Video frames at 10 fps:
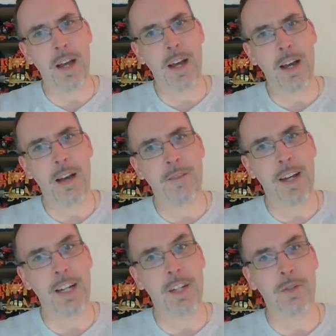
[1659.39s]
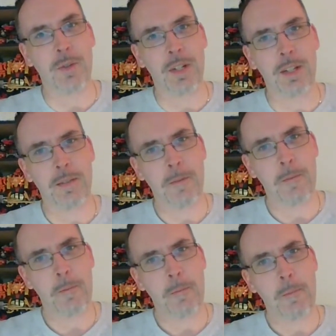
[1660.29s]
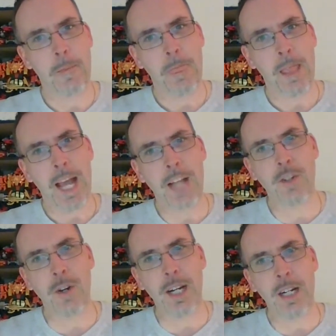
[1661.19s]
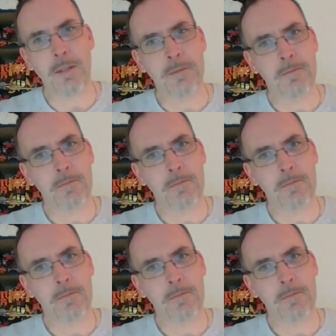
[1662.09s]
Finally used to it. Hey, Sawyer.